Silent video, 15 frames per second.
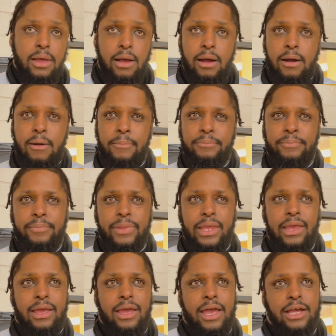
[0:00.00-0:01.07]

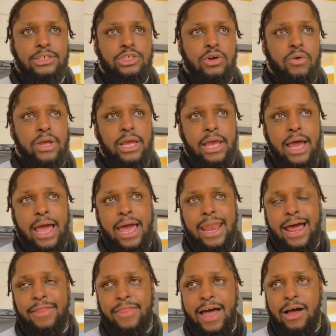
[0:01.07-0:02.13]
I
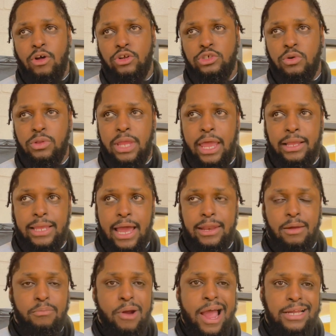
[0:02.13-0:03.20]
also think that
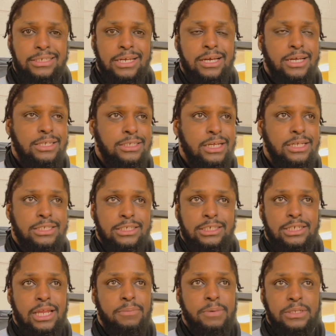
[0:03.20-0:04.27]
Nebraska is a
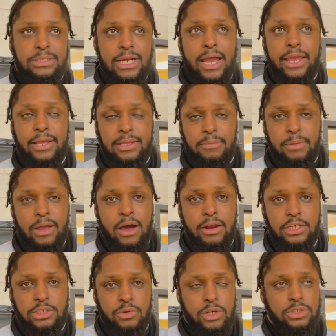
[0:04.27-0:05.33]
sleeping giant, to be
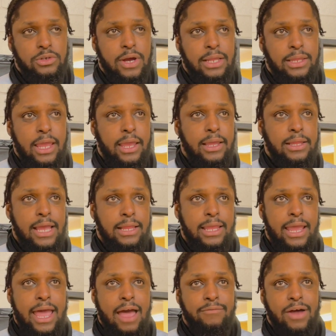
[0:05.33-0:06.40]
honest with you. I think that
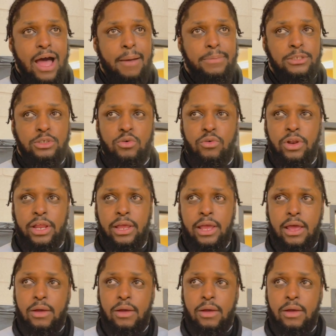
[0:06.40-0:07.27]
they have an opportunity.